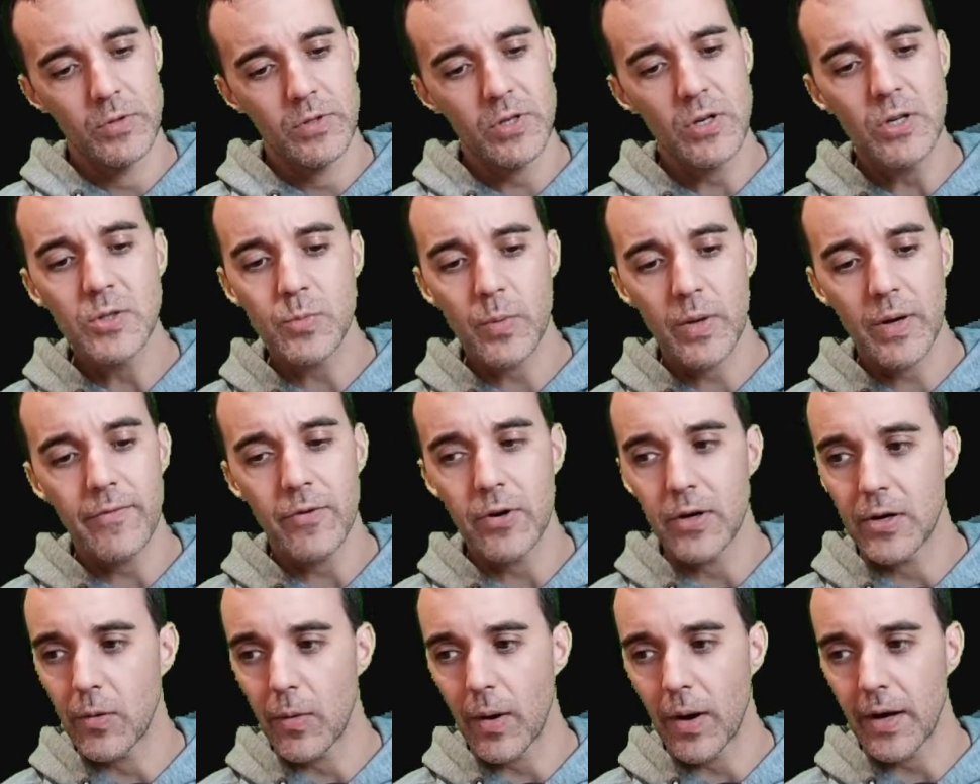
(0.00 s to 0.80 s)
turns whatever
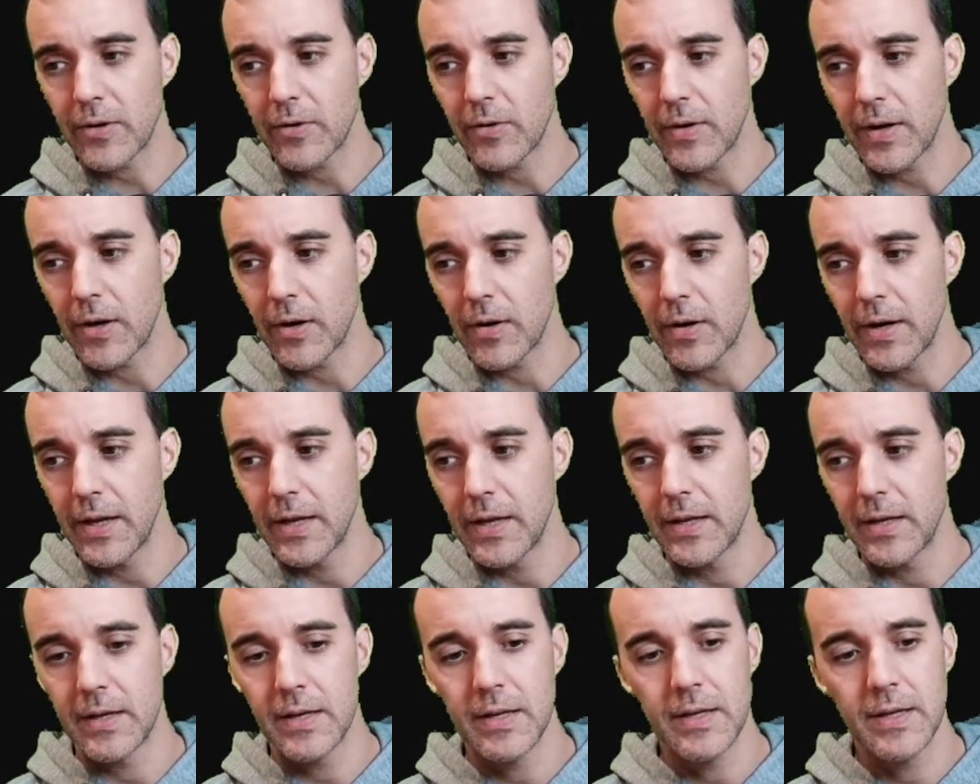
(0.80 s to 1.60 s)
directory you're
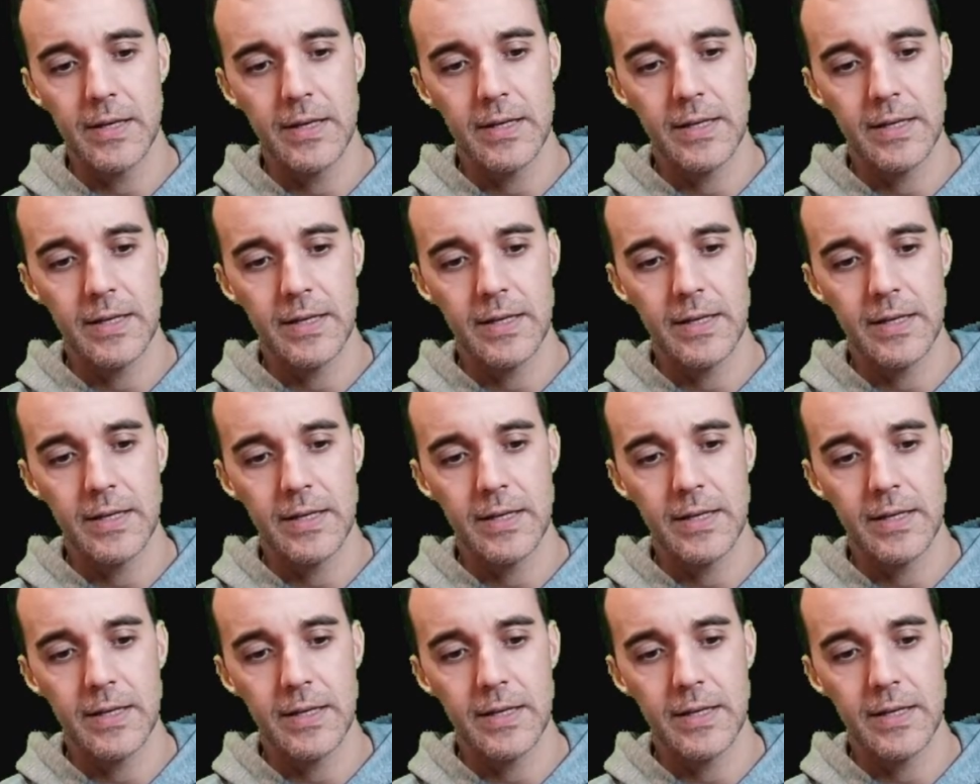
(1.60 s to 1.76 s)
in